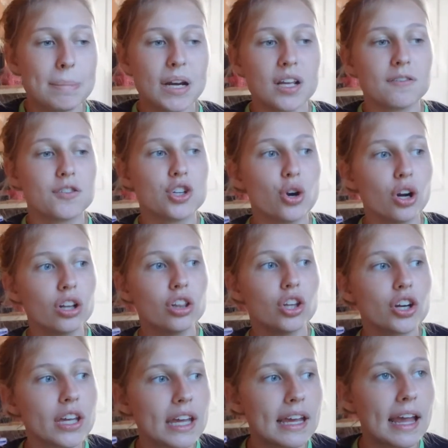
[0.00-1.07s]
But if you're
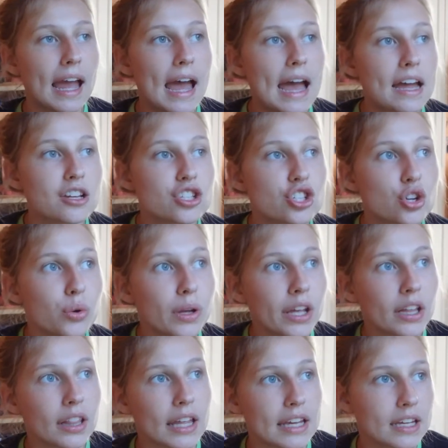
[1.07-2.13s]
looking at
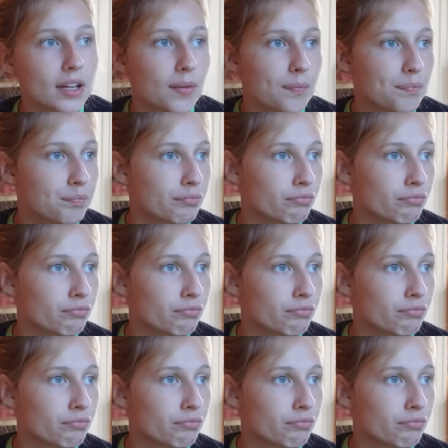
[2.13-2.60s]
doing like